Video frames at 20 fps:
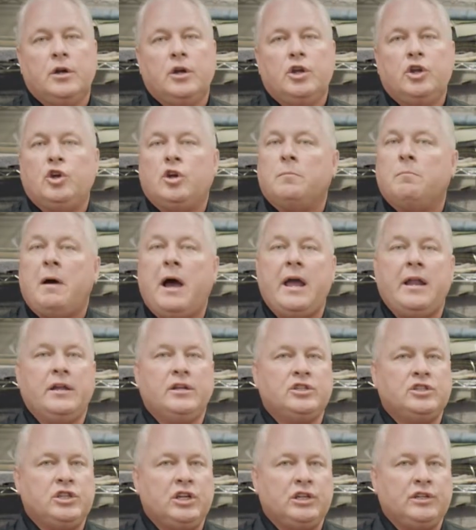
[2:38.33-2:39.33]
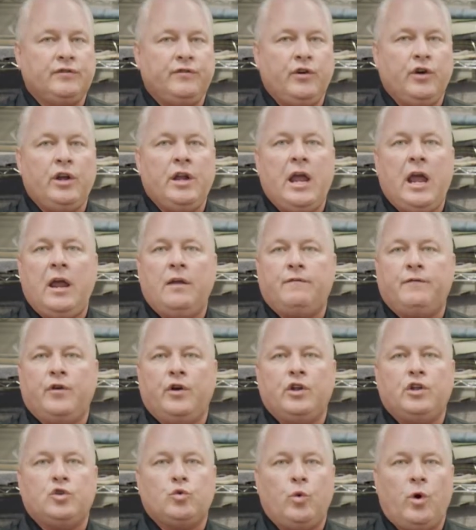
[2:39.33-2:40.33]
You can buy it in 6 foot, 8
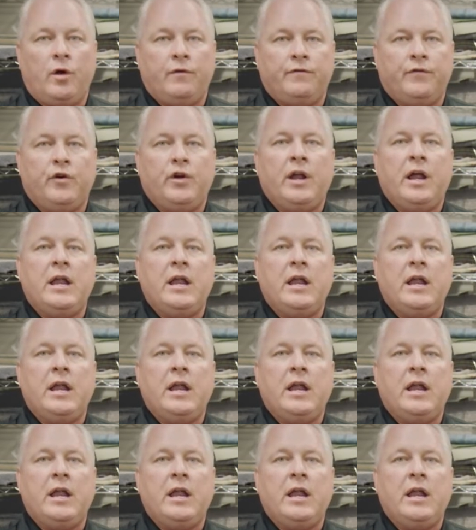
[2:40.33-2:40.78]
foot, 12 foot,